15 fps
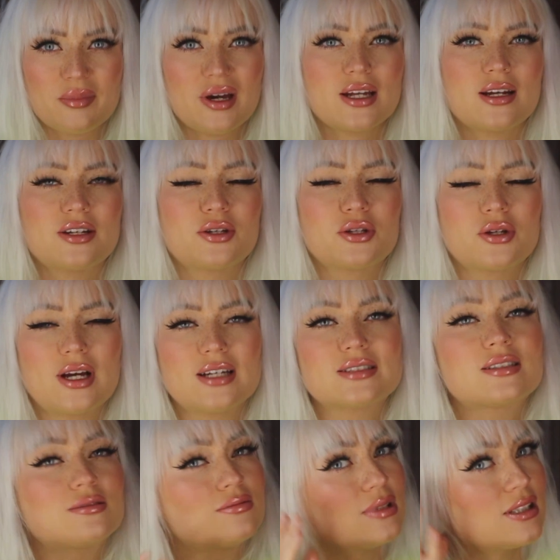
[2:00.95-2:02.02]
bad. I know you
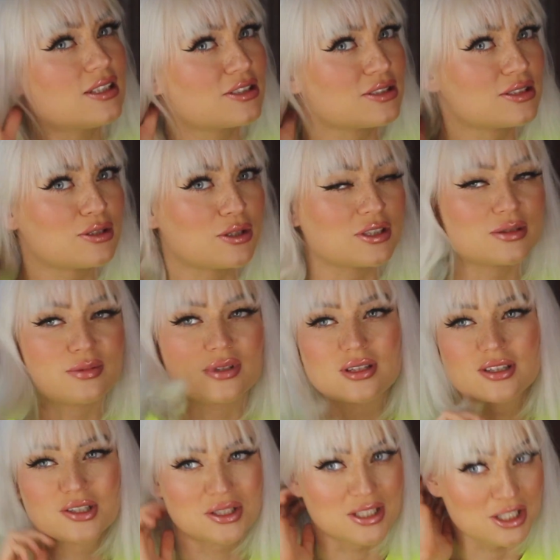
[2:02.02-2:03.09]
guys are really concerned about
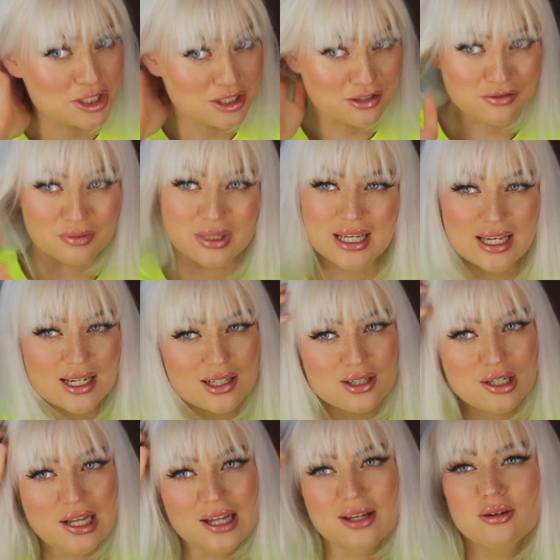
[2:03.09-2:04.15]
the condition of my
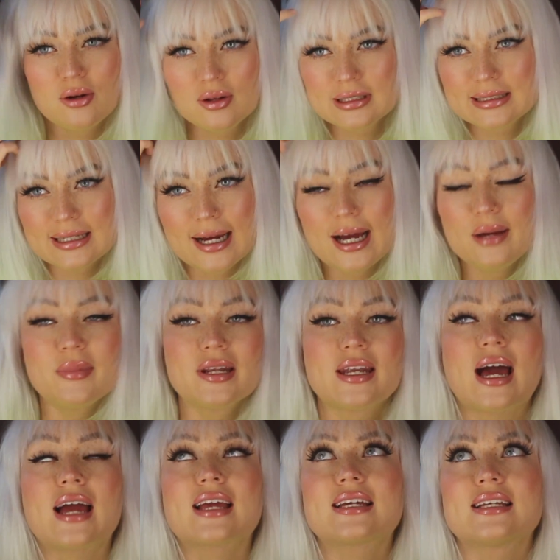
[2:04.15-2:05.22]
hair like all the time, and
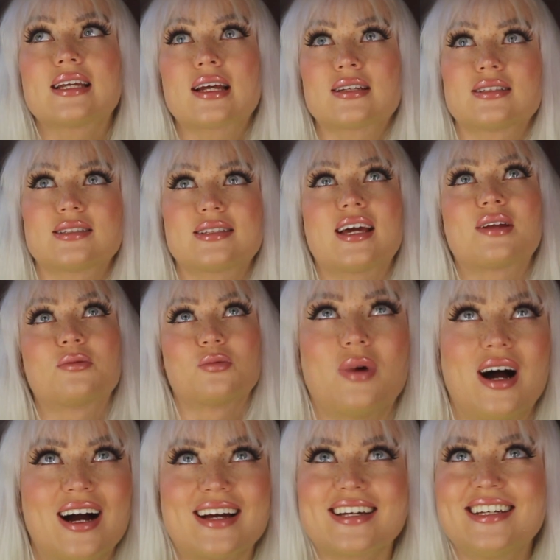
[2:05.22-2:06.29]
I can understand
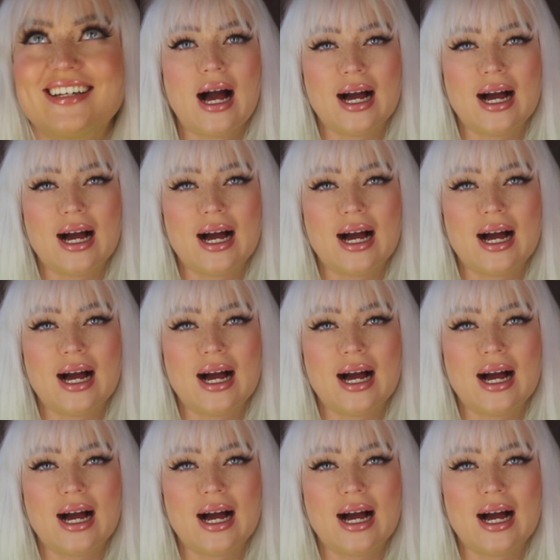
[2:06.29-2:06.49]
why.